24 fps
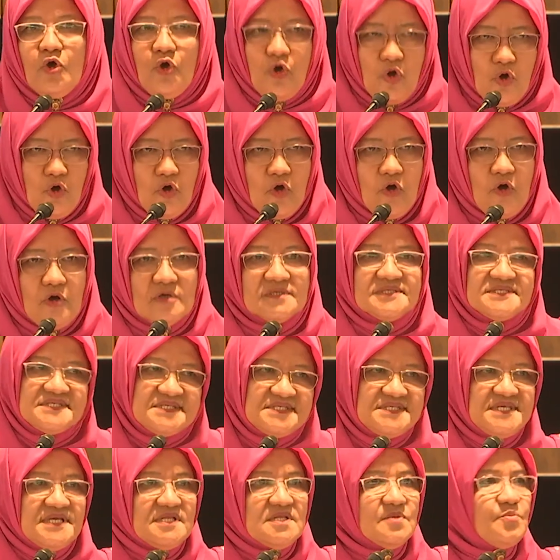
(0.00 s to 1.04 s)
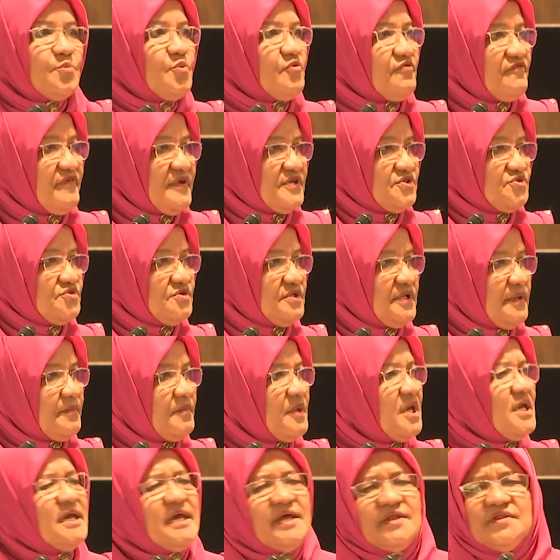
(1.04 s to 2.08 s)
Or seek the professional help.
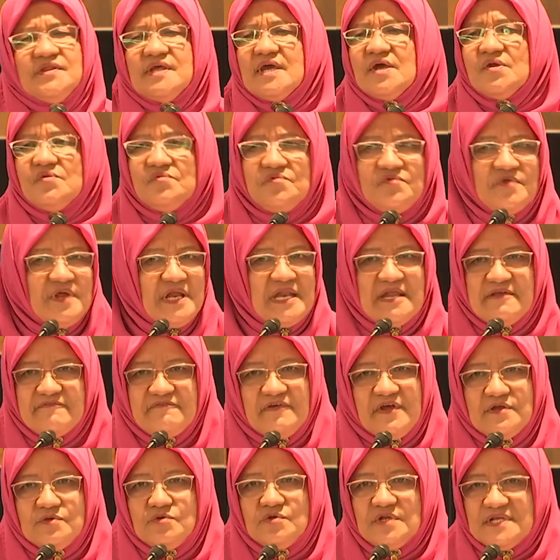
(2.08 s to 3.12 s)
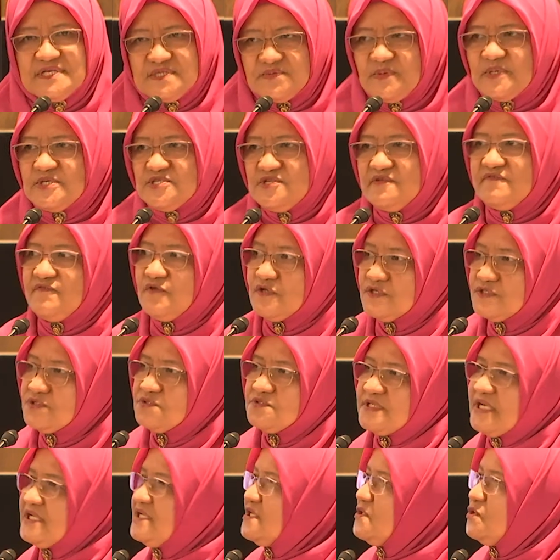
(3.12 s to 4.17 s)
They are really very good, especially if you're
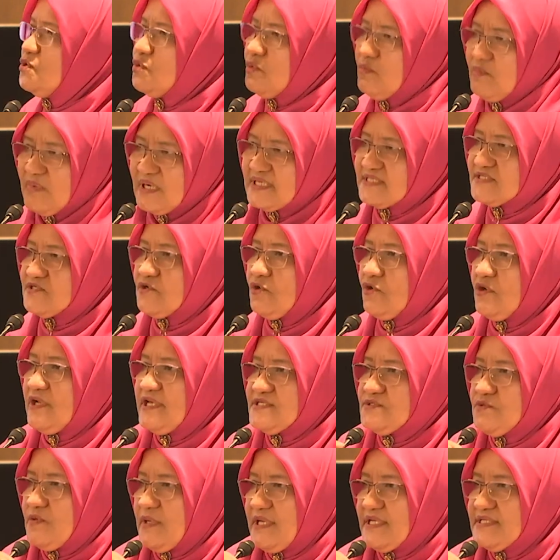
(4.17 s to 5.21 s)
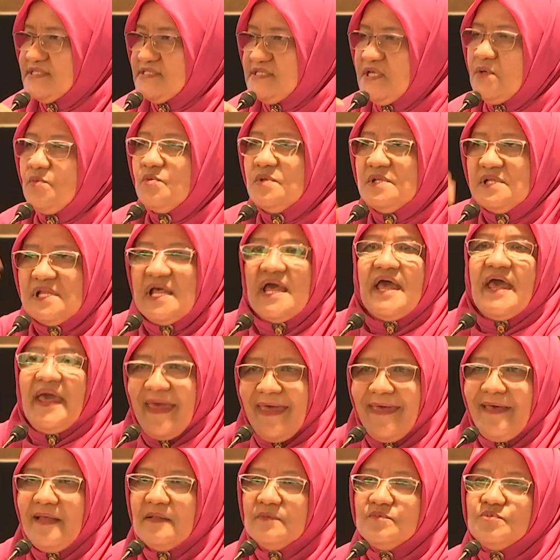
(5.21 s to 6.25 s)
suicidal, you must call SOS. They will
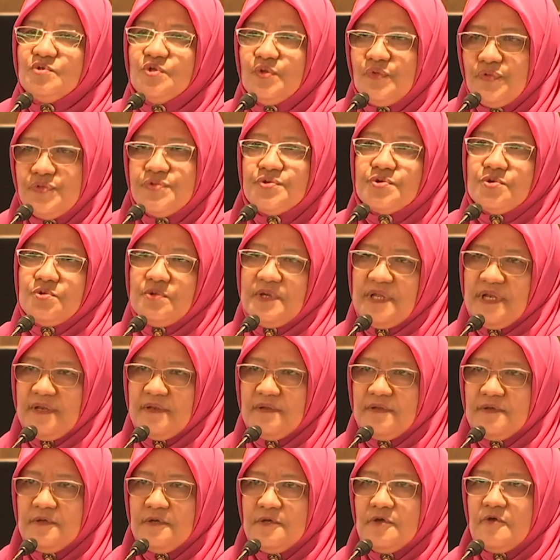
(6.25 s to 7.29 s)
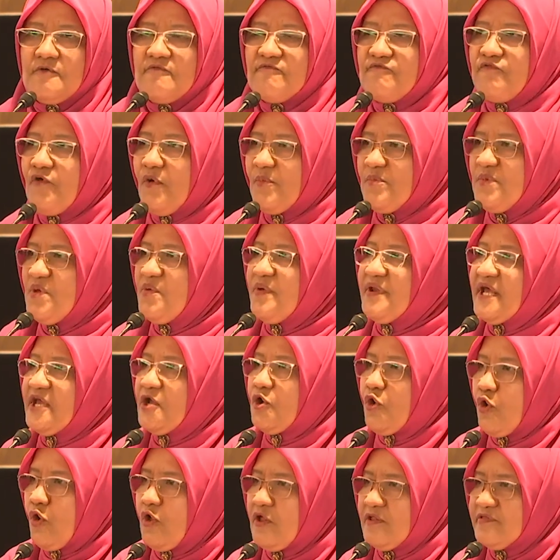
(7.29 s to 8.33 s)
help you through it. For me, when
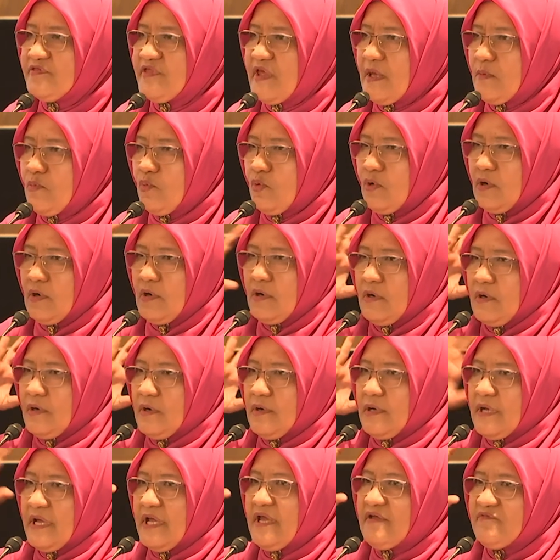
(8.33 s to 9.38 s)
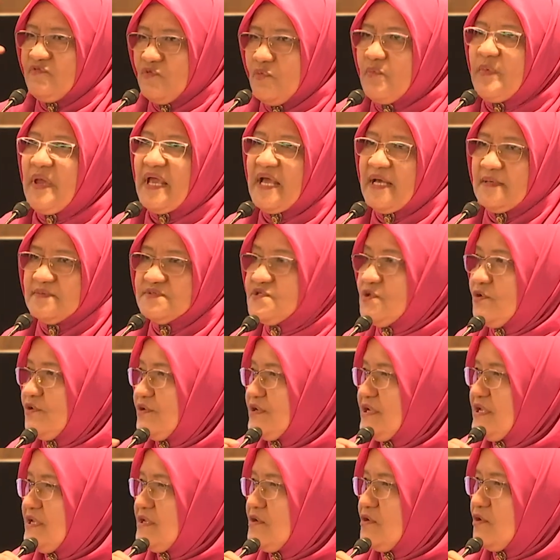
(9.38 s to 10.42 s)
I call them, I have to make up
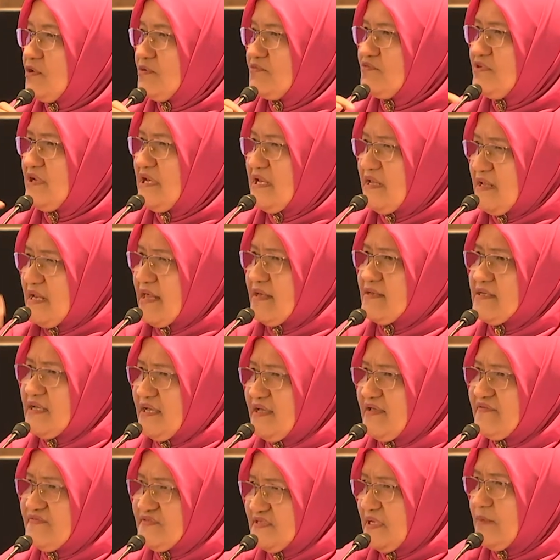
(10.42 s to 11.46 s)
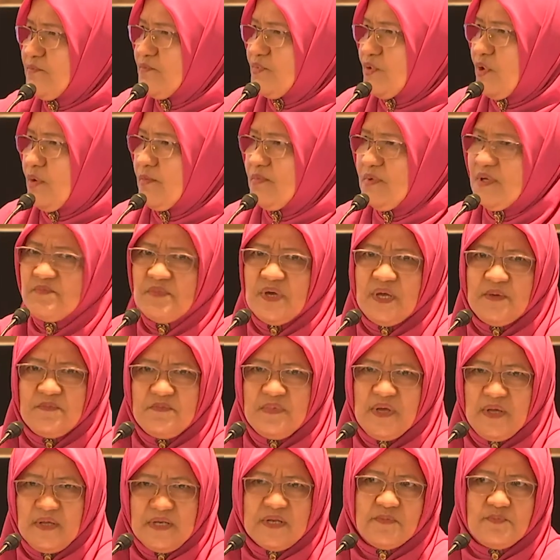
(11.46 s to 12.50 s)
story. Not really like I have some problem, but I
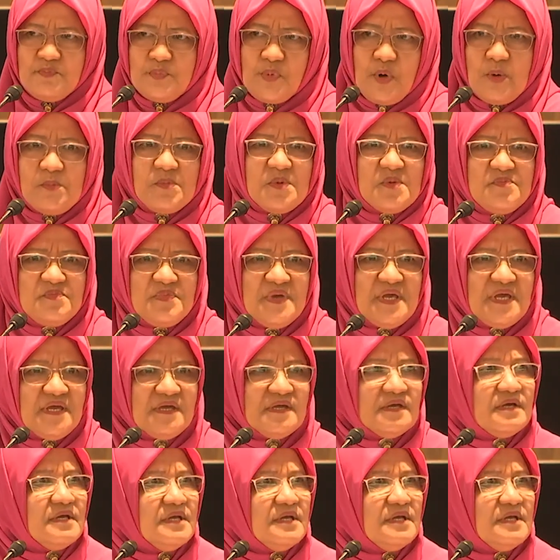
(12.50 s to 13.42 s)
make the problem big.